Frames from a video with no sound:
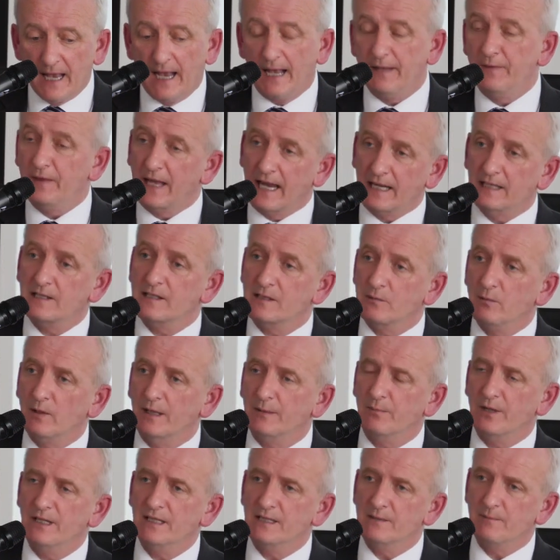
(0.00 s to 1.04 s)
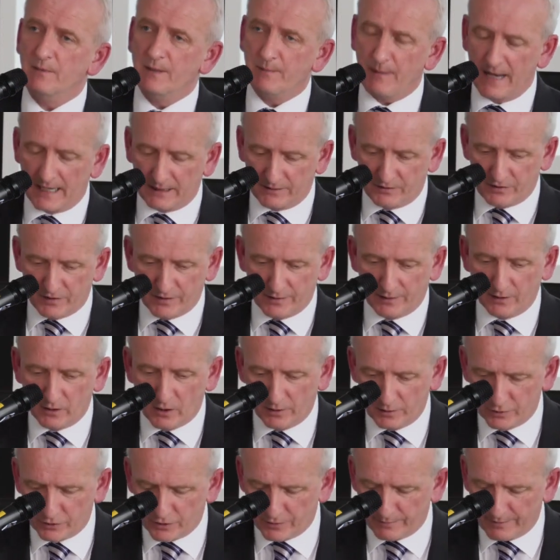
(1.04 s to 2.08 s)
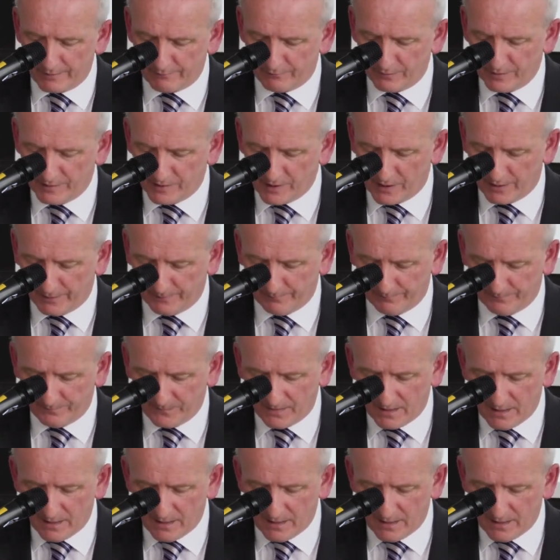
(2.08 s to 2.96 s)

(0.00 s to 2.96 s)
And that's what brings me back to the culture every time.